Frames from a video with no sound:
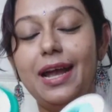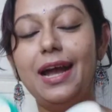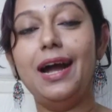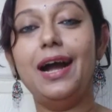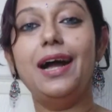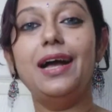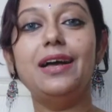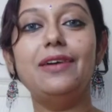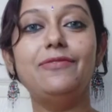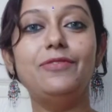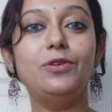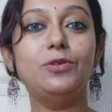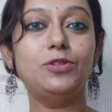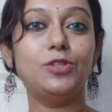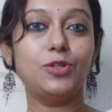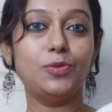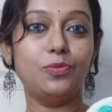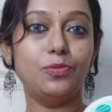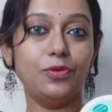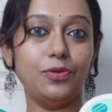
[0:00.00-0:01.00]
I have
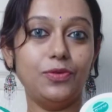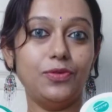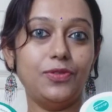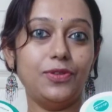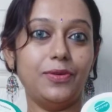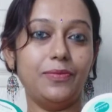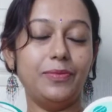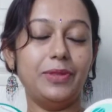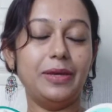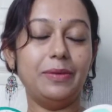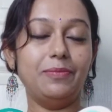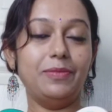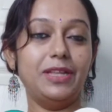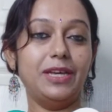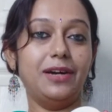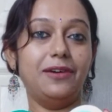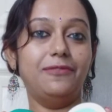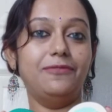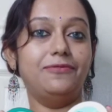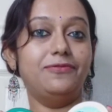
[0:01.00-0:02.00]
used both of them. They
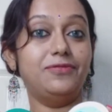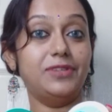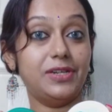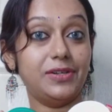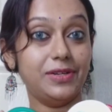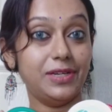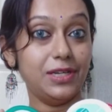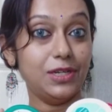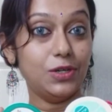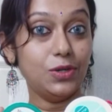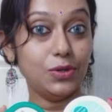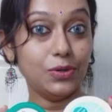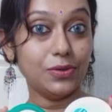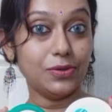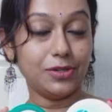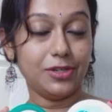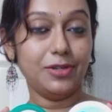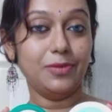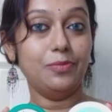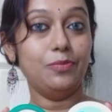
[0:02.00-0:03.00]
are very
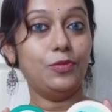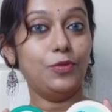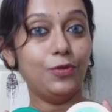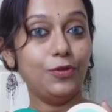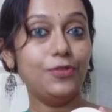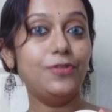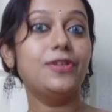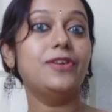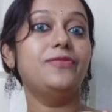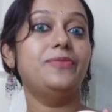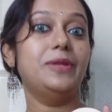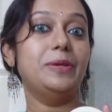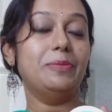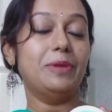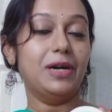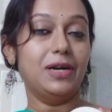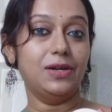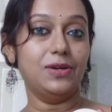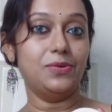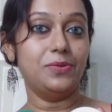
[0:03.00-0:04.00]
good. Both of them
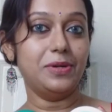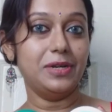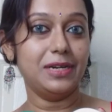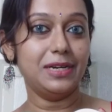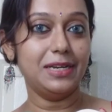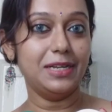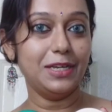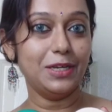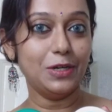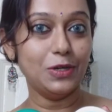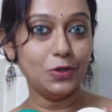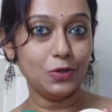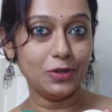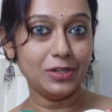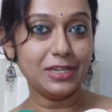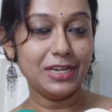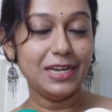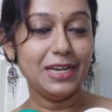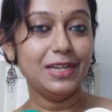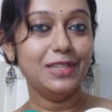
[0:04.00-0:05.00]
are really good.
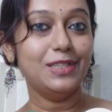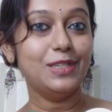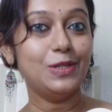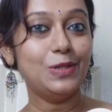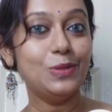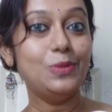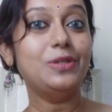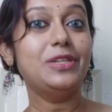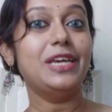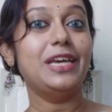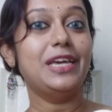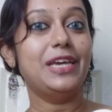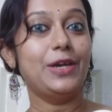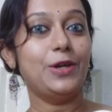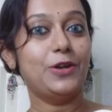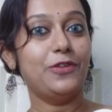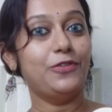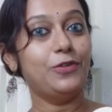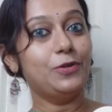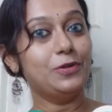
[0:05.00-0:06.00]
They do take
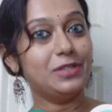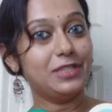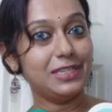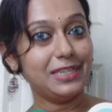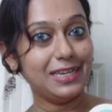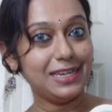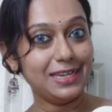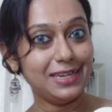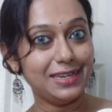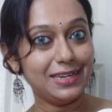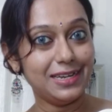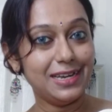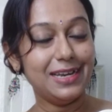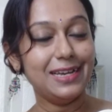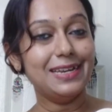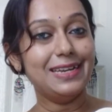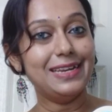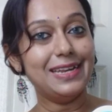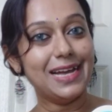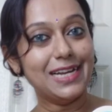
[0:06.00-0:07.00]
care of your skin
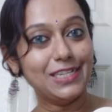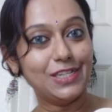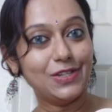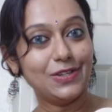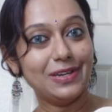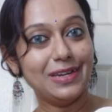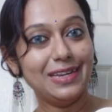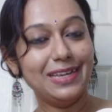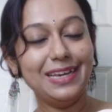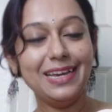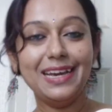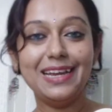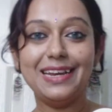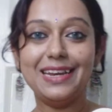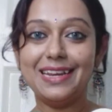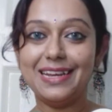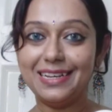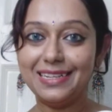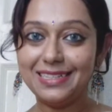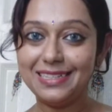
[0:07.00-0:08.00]
naturally and
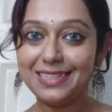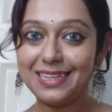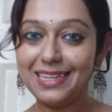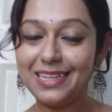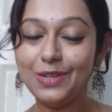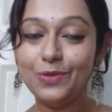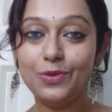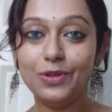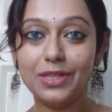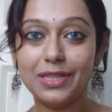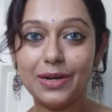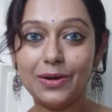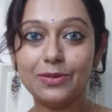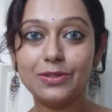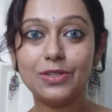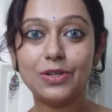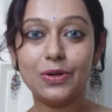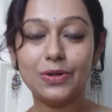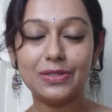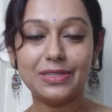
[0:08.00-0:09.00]
nicely without
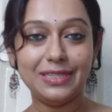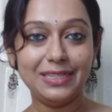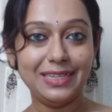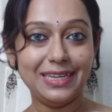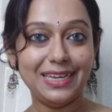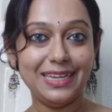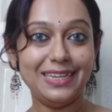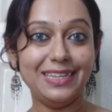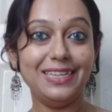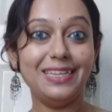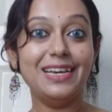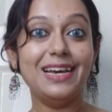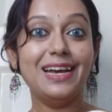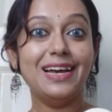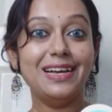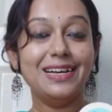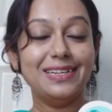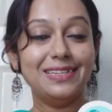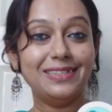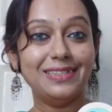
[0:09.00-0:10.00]
causing any
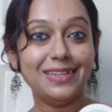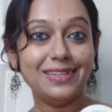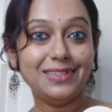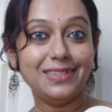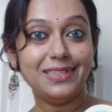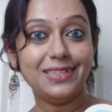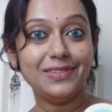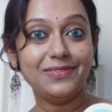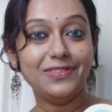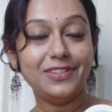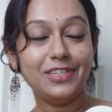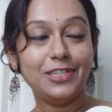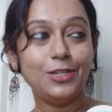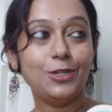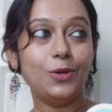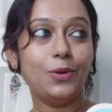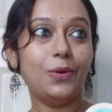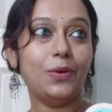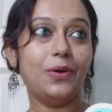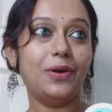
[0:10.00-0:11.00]
sensitivity
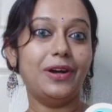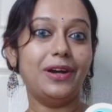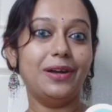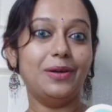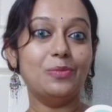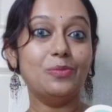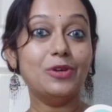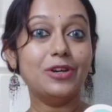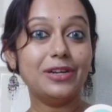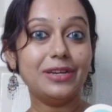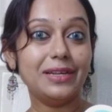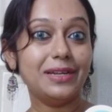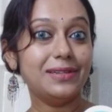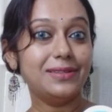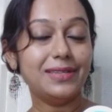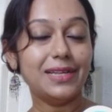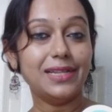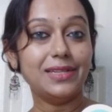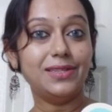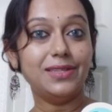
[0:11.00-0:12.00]
or a burning
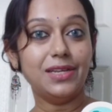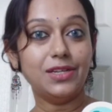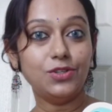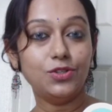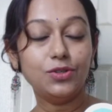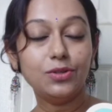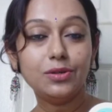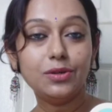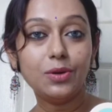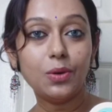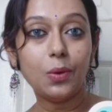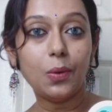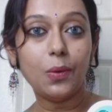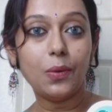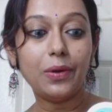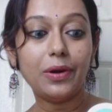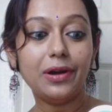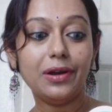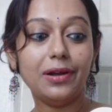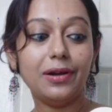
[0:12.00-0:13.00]
sensation
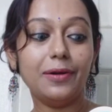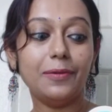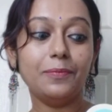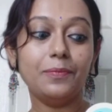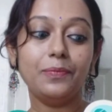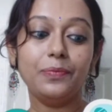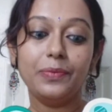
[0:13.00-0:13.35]
or